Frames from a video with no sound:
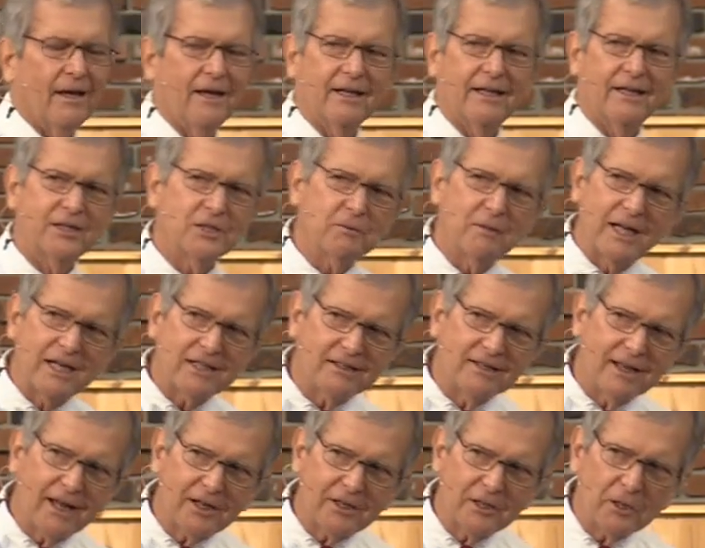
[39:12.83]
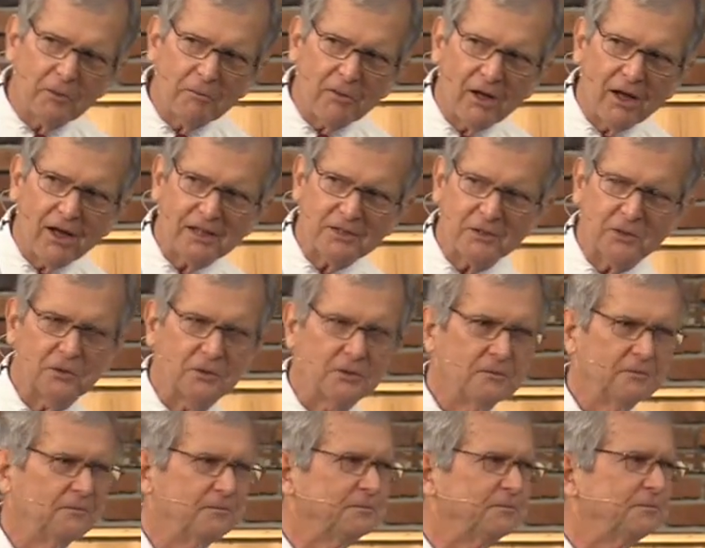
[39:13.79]
Now, this man's not an
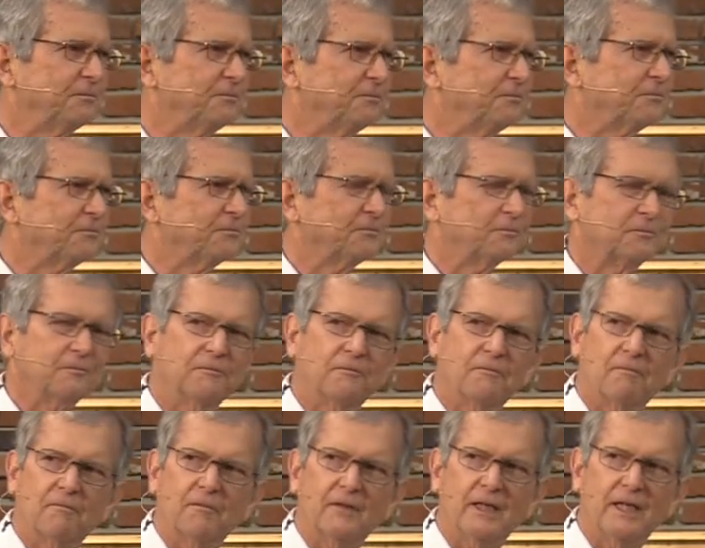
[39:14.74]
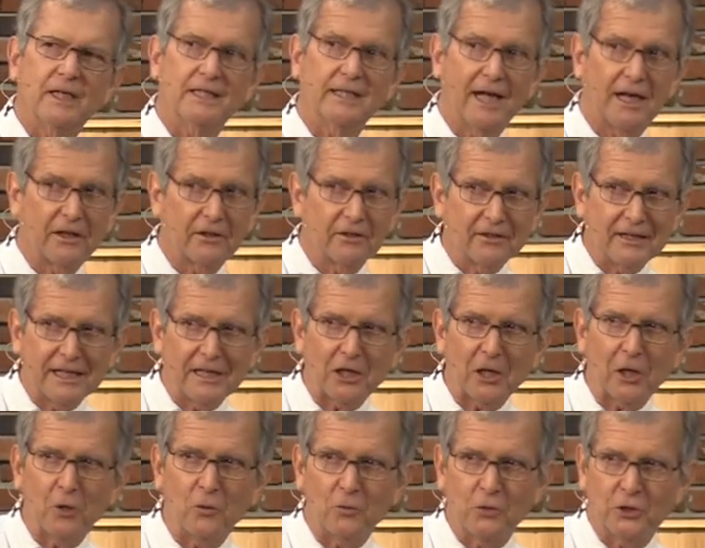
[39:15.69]
apostle, he's not a
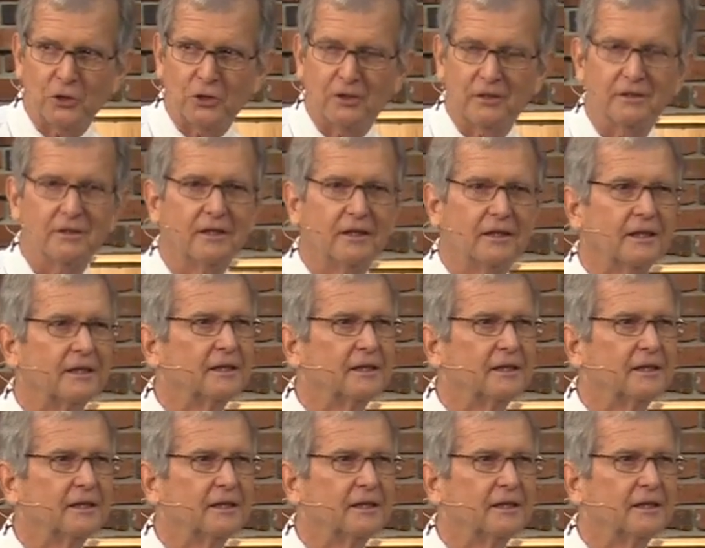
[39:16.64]
theologian,